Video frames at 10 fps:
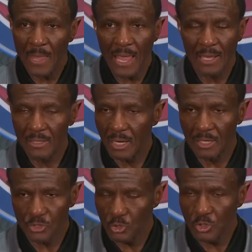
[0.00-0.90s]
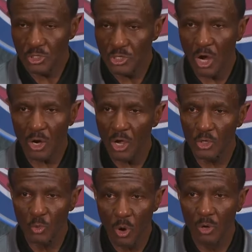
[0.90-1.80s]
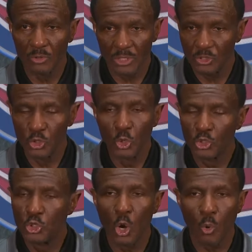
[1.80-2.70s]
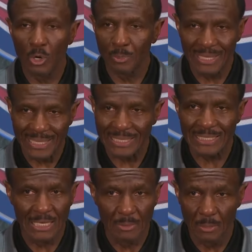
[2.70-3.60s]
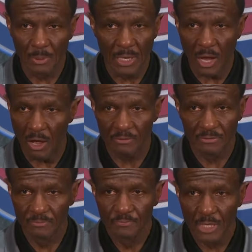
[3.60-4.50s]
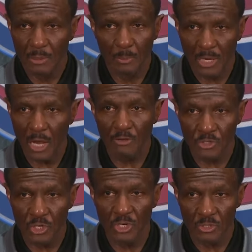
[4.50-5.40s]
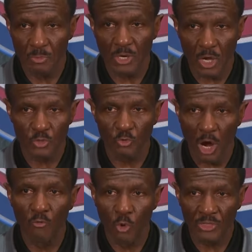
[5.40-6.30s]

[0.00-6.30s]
And so you can talk all you want. You don't want to play that team in a playoff, in a playoff series, because of